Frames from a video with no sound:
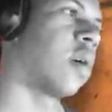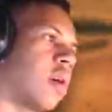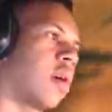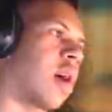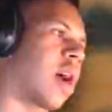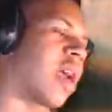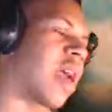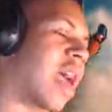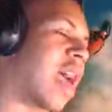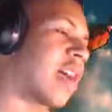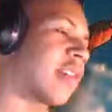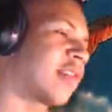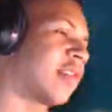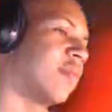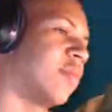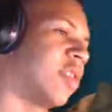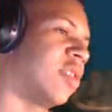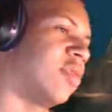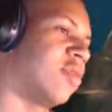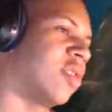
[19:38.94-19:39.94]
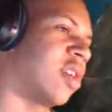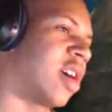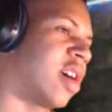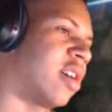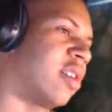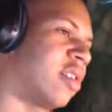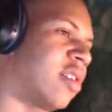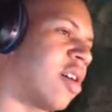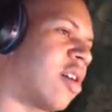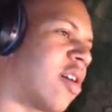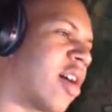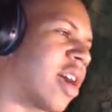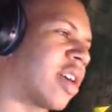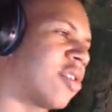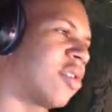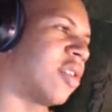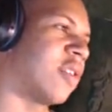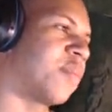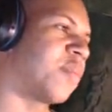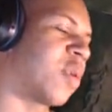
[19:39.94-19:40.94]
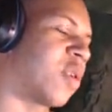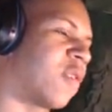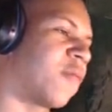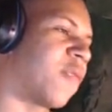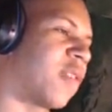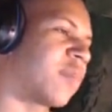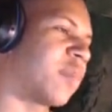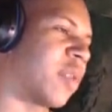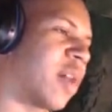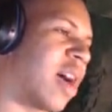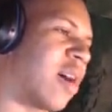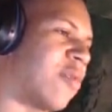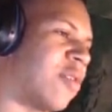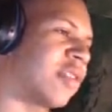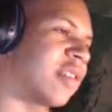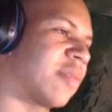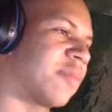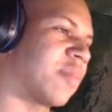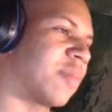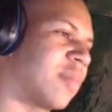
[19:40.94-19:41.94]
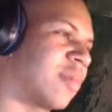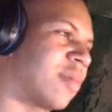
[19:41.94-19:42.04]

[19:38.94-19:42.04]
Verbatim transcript: I asked him to do that. Oh, I could have perfect, but I wasn't